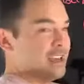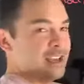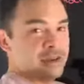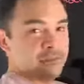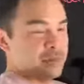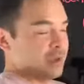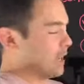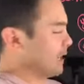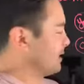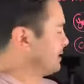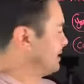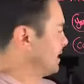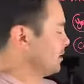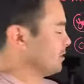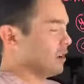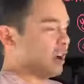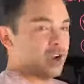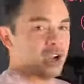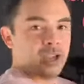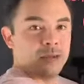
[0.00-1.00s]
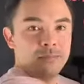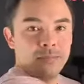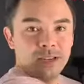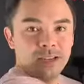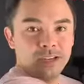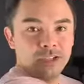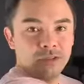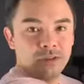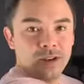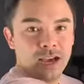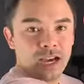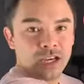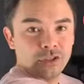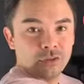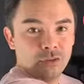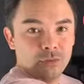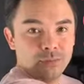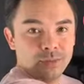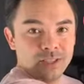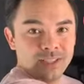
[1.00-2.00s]
Because they're not committed to an
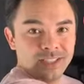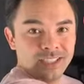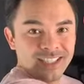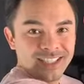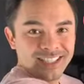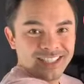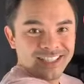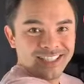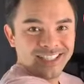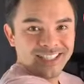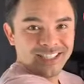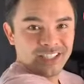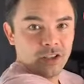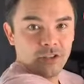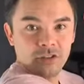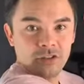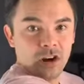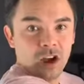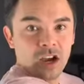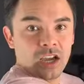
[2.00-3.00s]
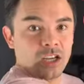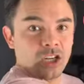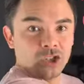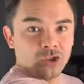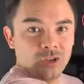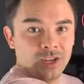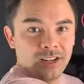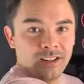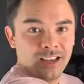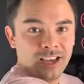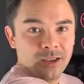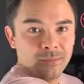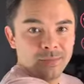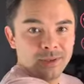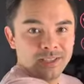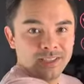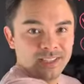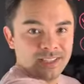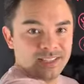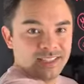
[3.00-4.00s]
actual business. So they're not going to treat it like a
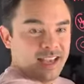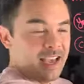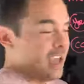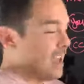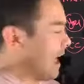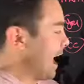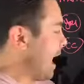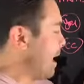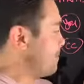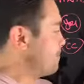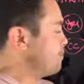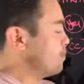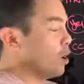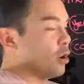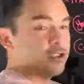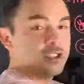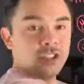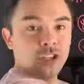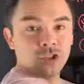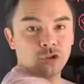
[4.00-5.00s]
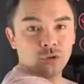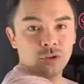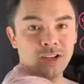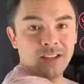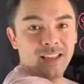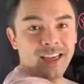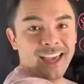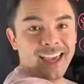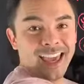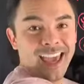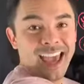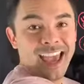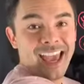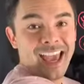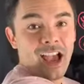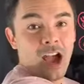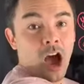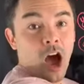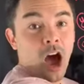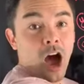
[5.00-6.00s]
business. At most, they'll treat it like
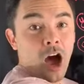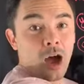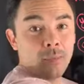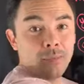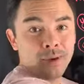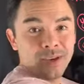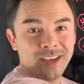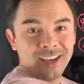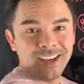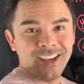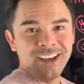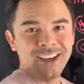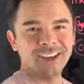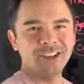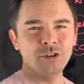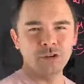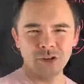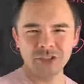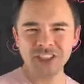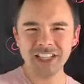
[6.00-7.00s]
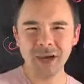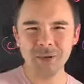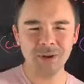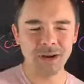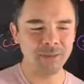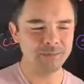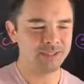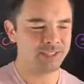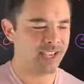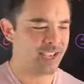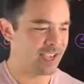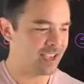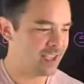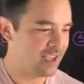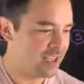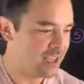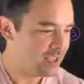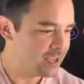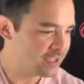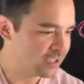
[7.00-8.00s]
a hobby. Do you understand what I'm saying?
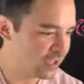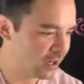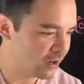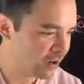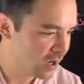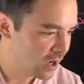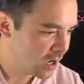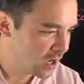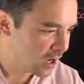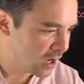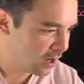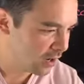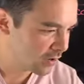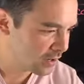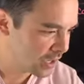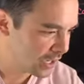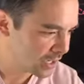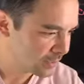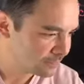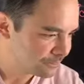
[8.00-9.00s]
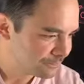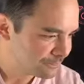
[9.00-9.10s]
So, okay.